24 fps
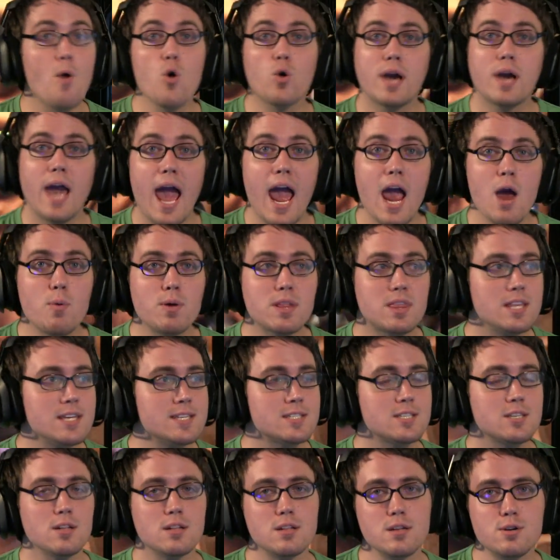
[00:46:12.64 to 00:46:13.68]
okay with this
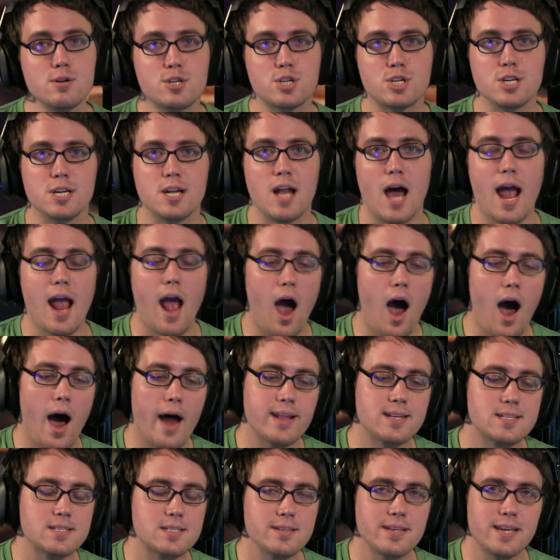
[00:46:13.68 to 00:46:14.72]
solution. I
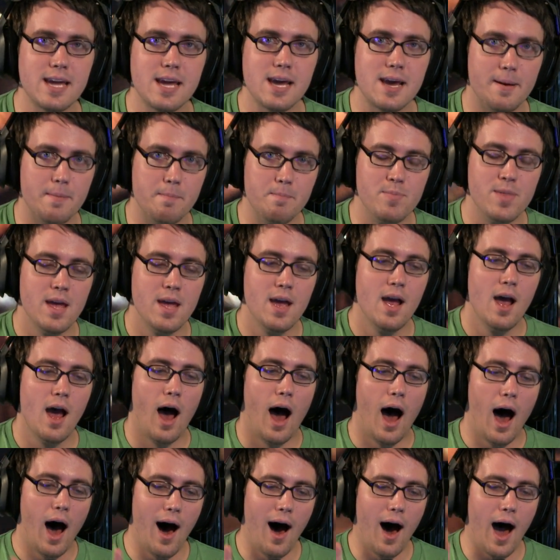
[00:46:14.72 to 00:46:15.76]
honestly am.
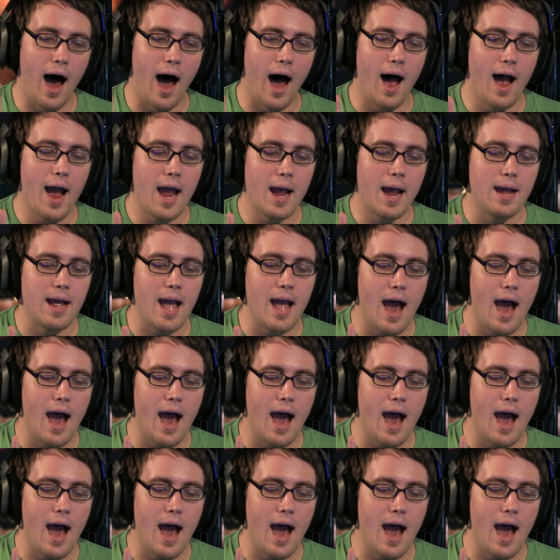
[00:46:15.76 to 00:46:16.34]
I